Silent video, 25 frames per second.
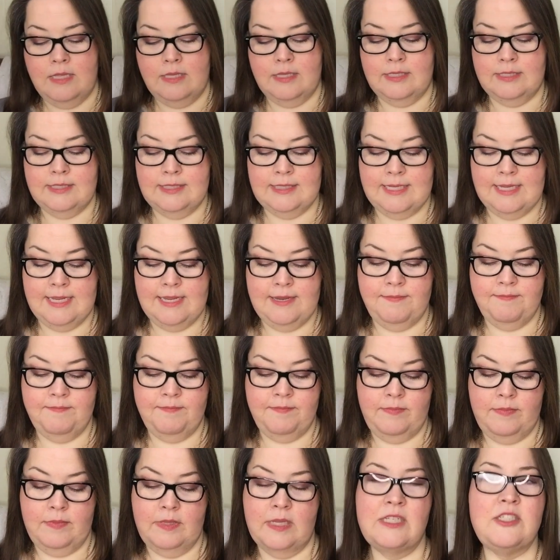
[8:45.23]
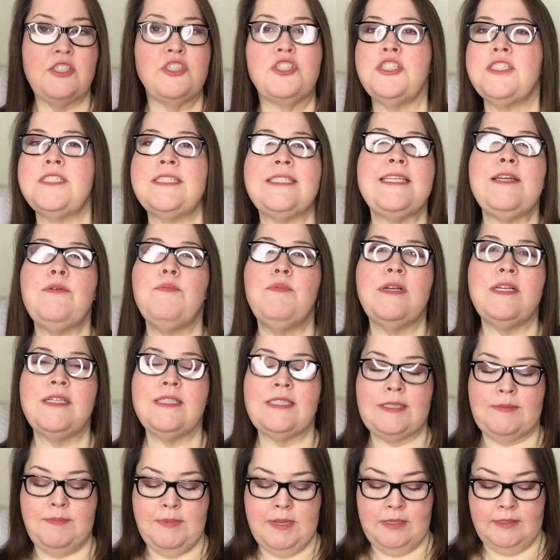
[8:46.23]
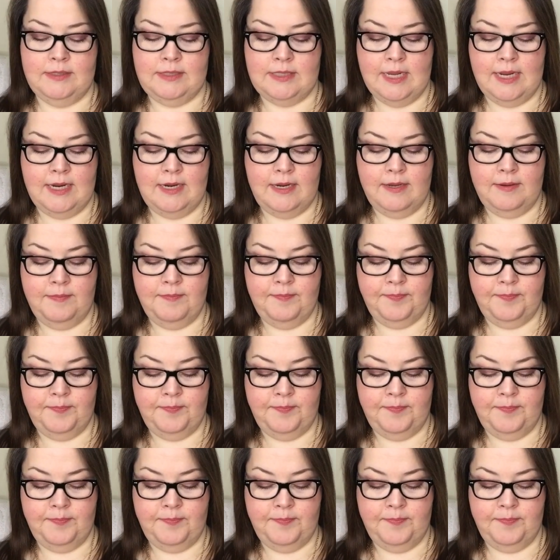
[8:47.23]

Let's see. Let's just see what it smells like.